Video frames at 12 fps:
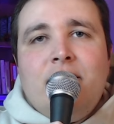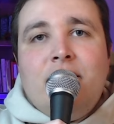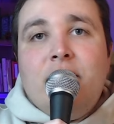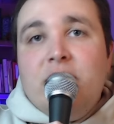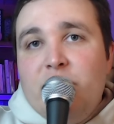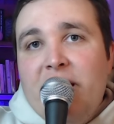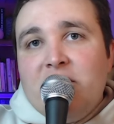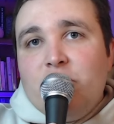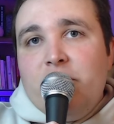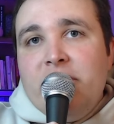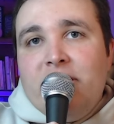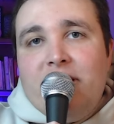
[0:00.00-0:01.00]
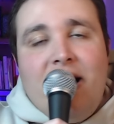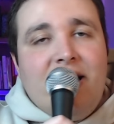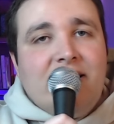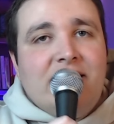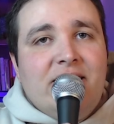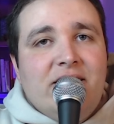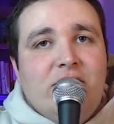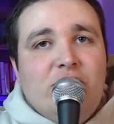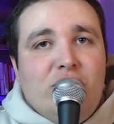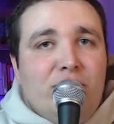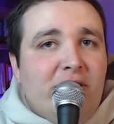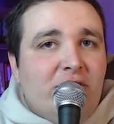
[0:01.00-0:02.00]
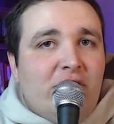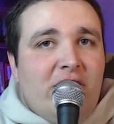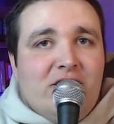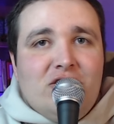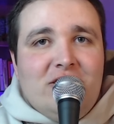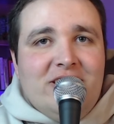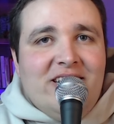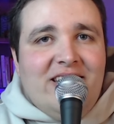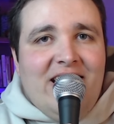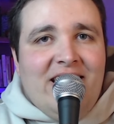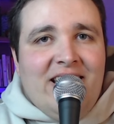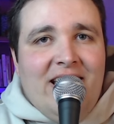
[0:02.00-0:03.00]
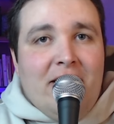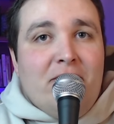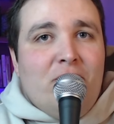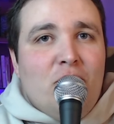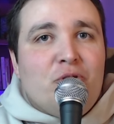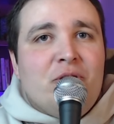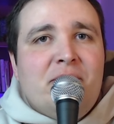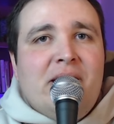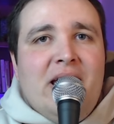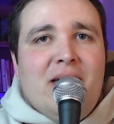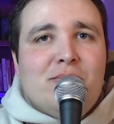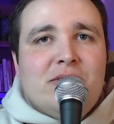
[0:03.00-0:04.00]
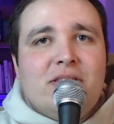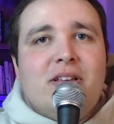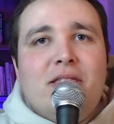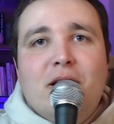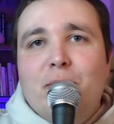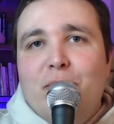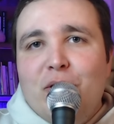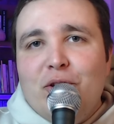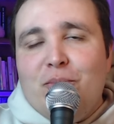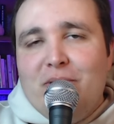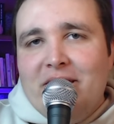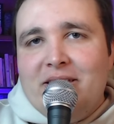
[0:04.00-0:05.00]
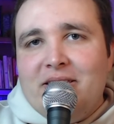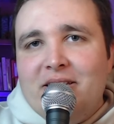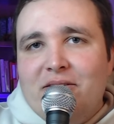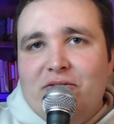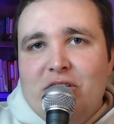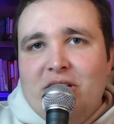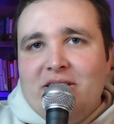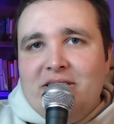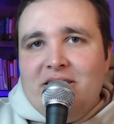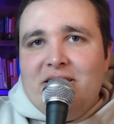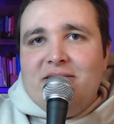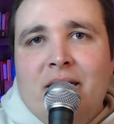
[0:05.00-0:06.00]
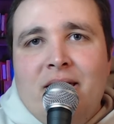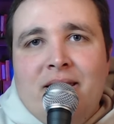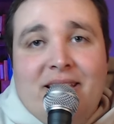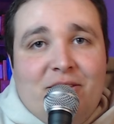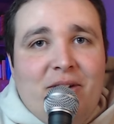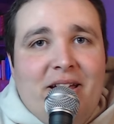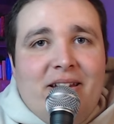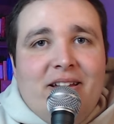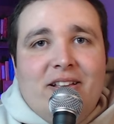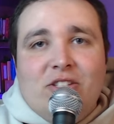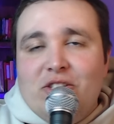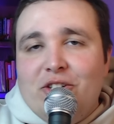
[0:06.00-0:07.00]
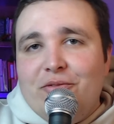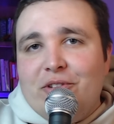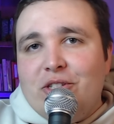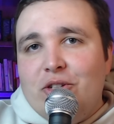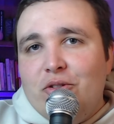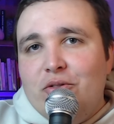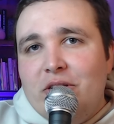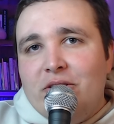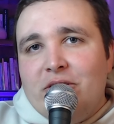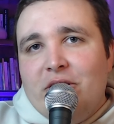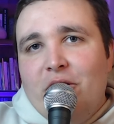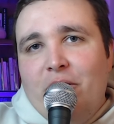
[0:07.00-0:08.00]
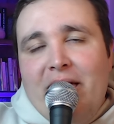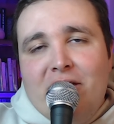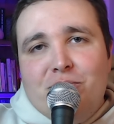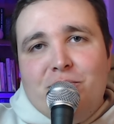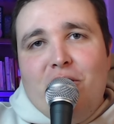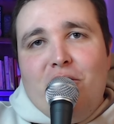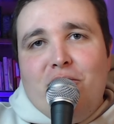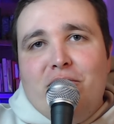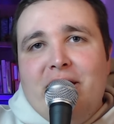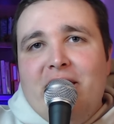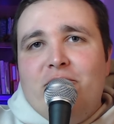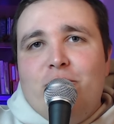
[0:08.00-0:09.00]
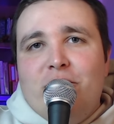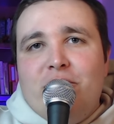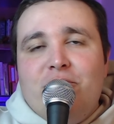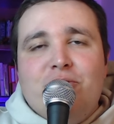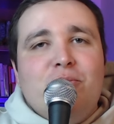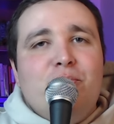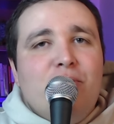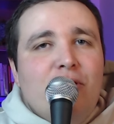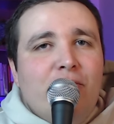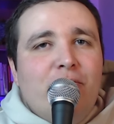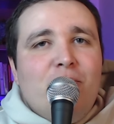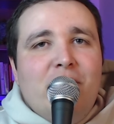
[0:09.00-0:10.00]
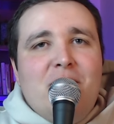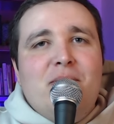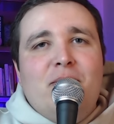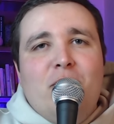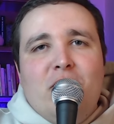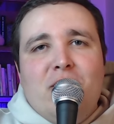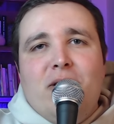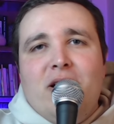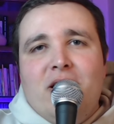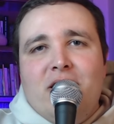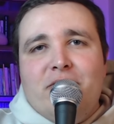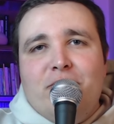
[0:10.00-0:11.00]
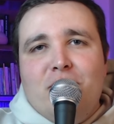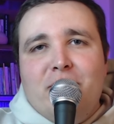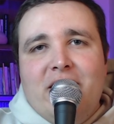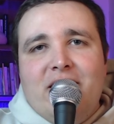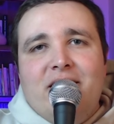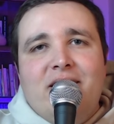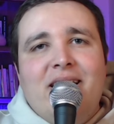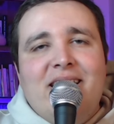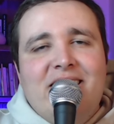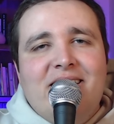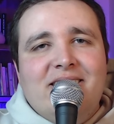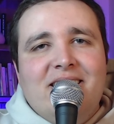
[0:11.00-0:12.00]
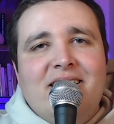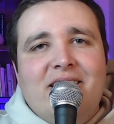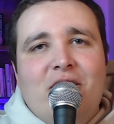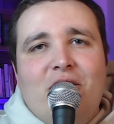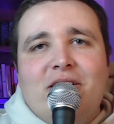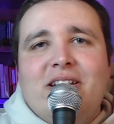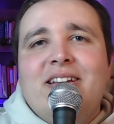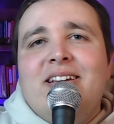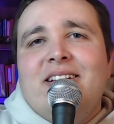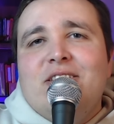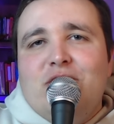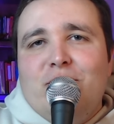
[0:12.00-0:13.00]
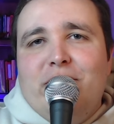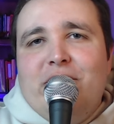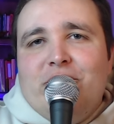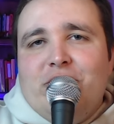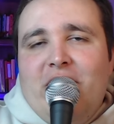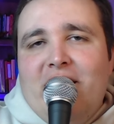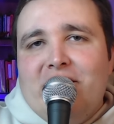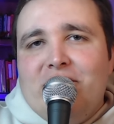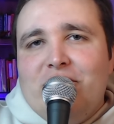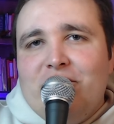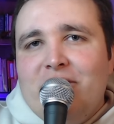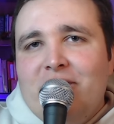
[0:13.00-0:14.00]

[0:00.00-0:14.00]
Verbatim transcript: This past week, I attended Gym Leader Challenge League Night at Full Grip Games, the birthplace of GLC. That's right, just over 2 years ago, Andrew Mahone gave birth to a beautiful baby Pokemon card format, and he decided to call it Gym Leader Challenge.